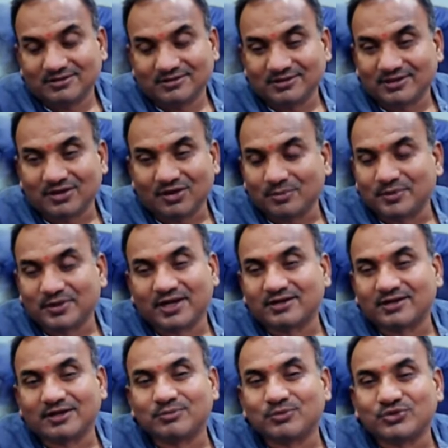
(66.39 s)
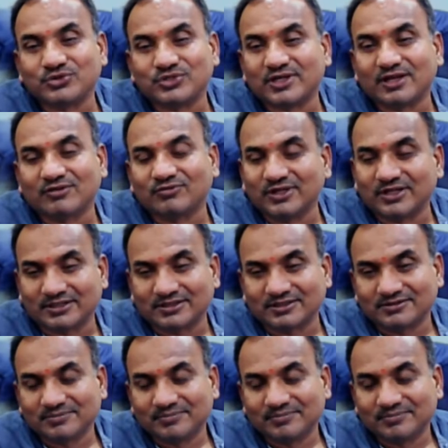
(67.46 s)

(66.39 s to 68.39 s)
the copyrighted musical work